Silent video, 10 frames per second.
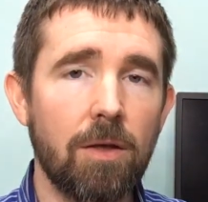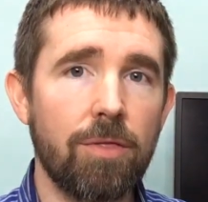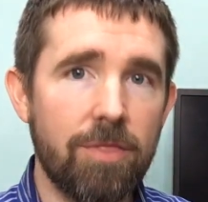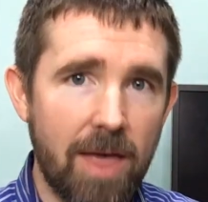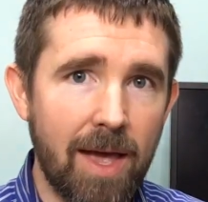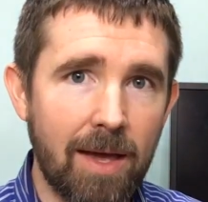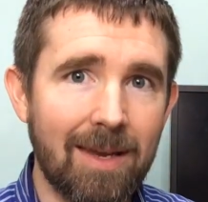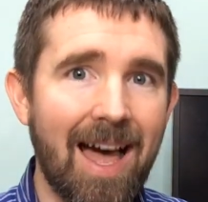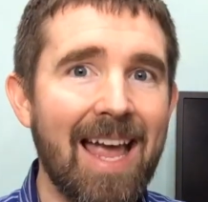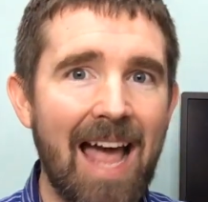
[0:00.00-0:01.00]

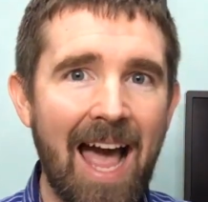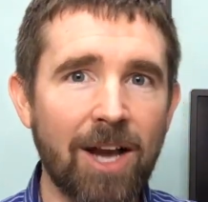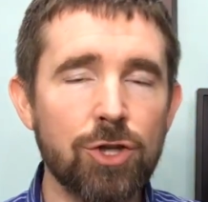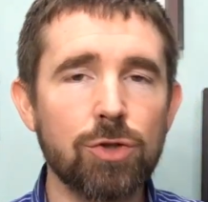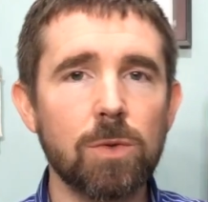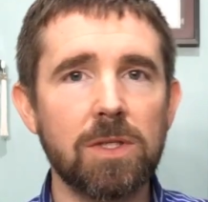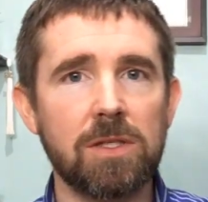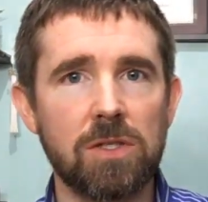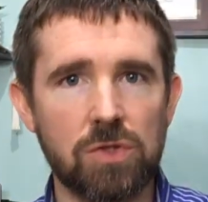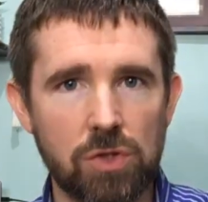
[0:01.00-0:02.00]
than I actually
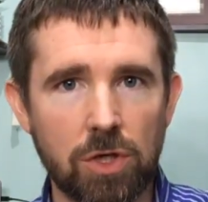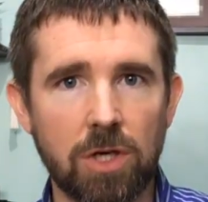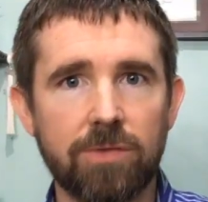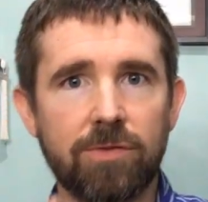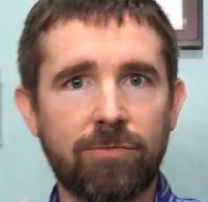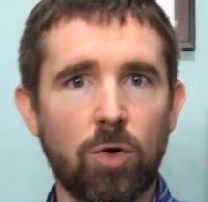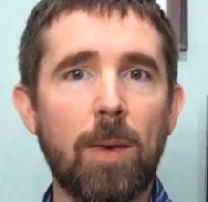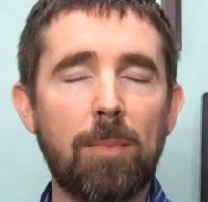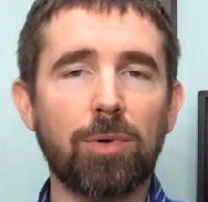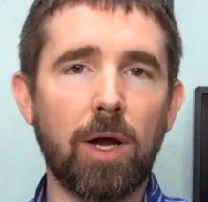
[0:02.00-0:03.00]
deserve for
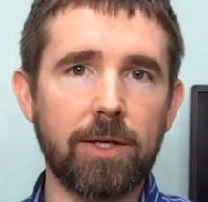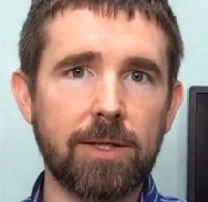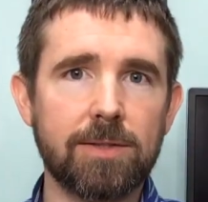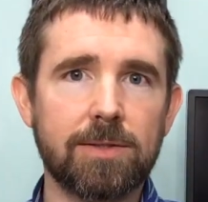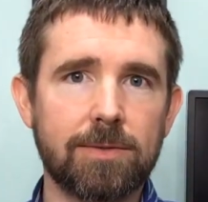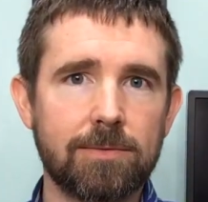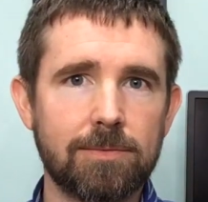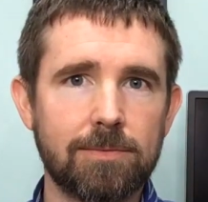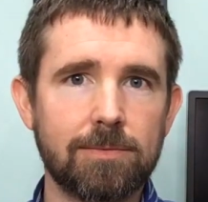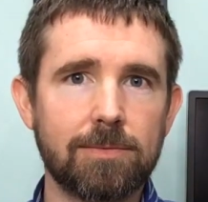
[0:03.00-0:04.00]
my product.
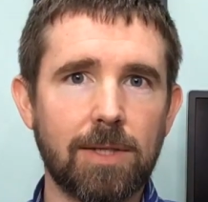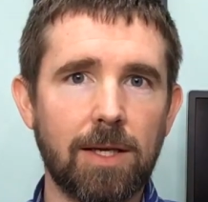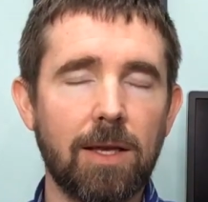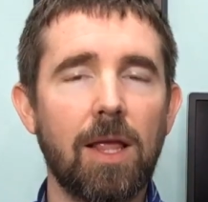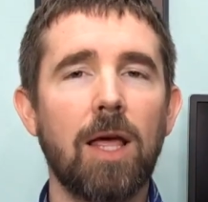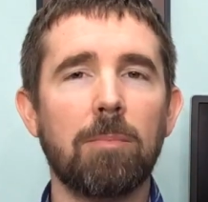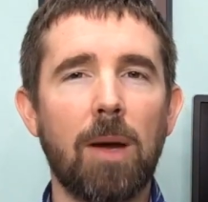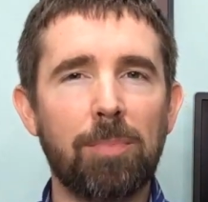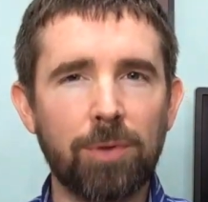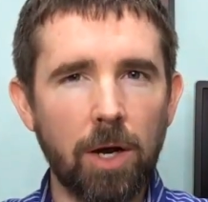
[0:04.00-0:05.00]
Okay,
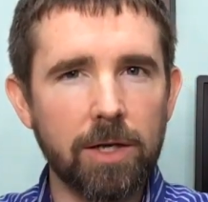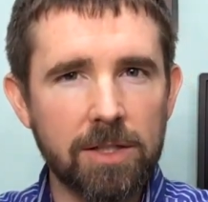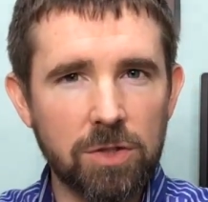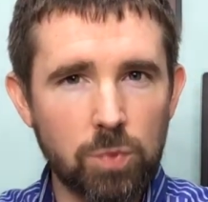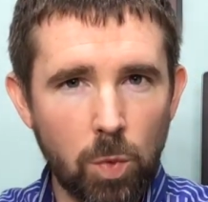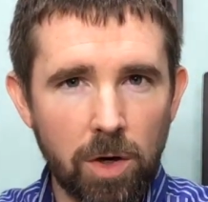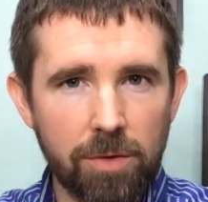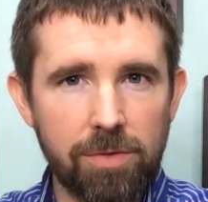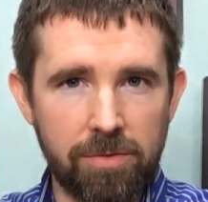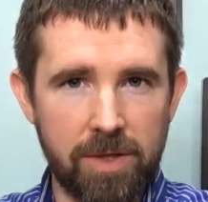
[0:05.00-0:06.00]
my product is
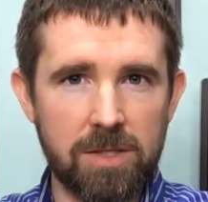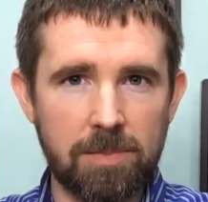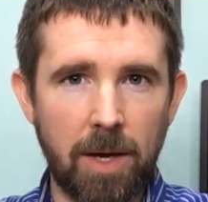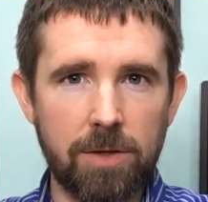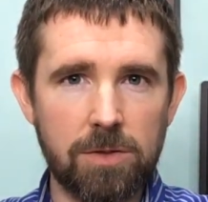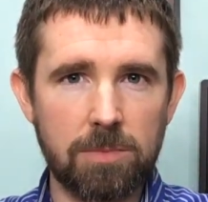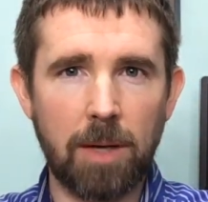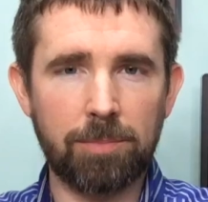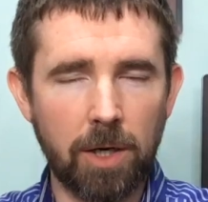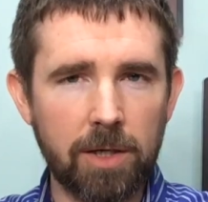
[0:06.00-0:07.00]
worth this much.
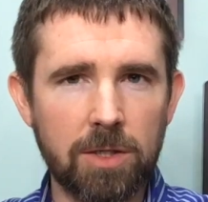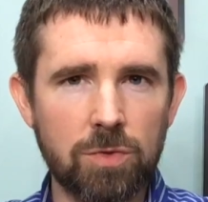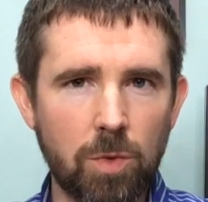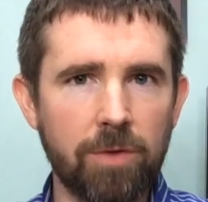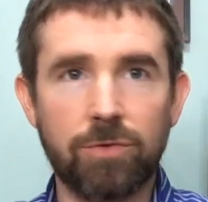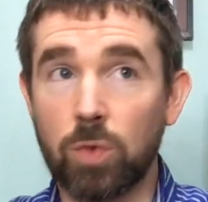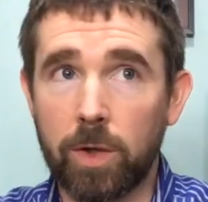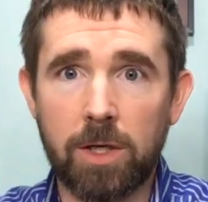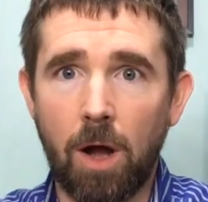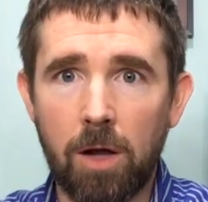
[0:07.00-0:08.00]
My product is worth
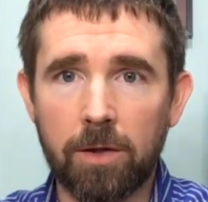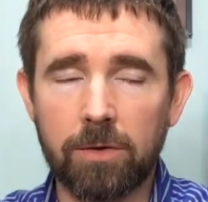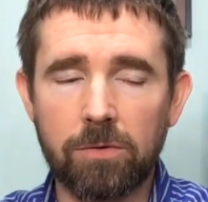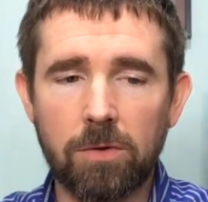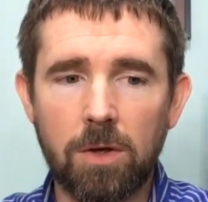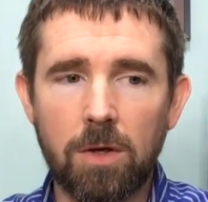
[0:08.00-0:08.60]
$20,